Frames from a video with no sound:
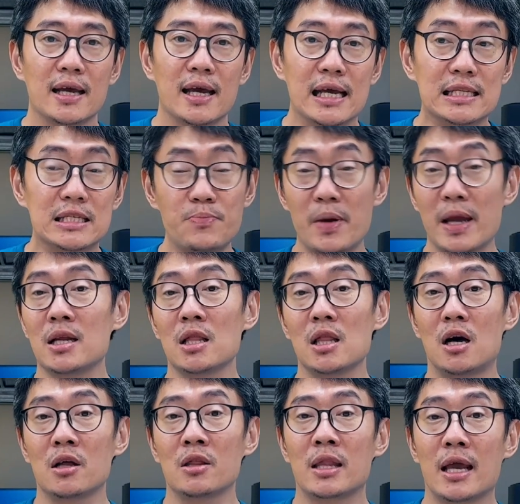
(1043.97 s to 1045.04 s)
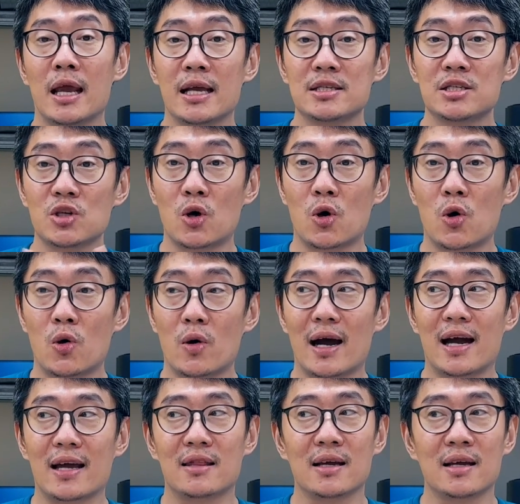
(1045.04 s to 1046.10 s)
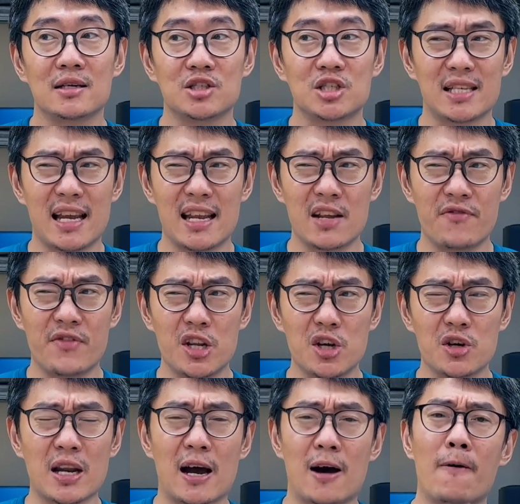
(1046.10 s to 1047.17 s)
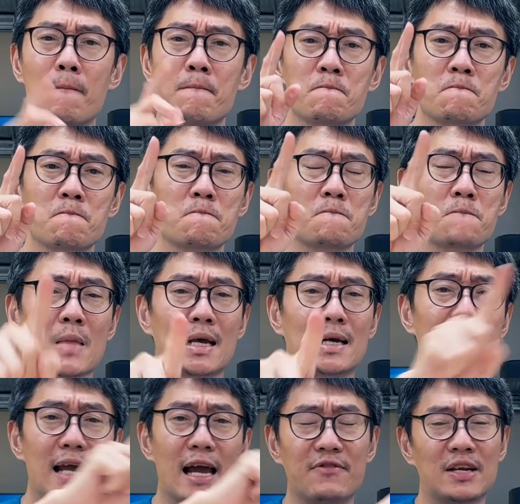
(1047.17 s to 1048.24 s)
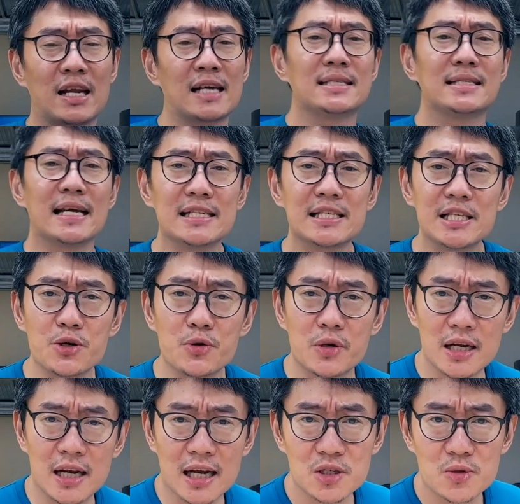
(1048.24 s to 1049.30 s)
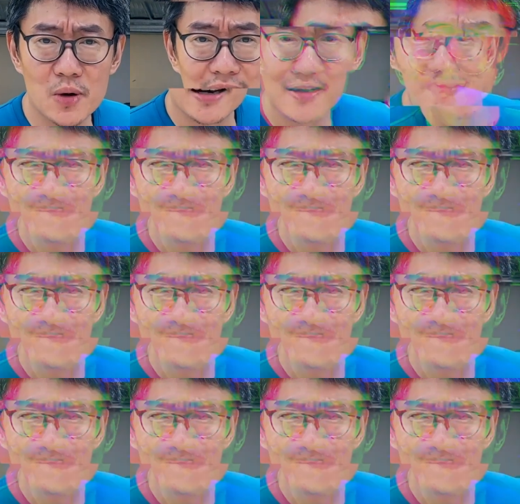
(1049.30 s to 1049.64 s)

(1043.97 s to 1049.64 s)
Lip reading: It's been a long day, so I think I'll just end the video now. Have a nice day. See you in the next one.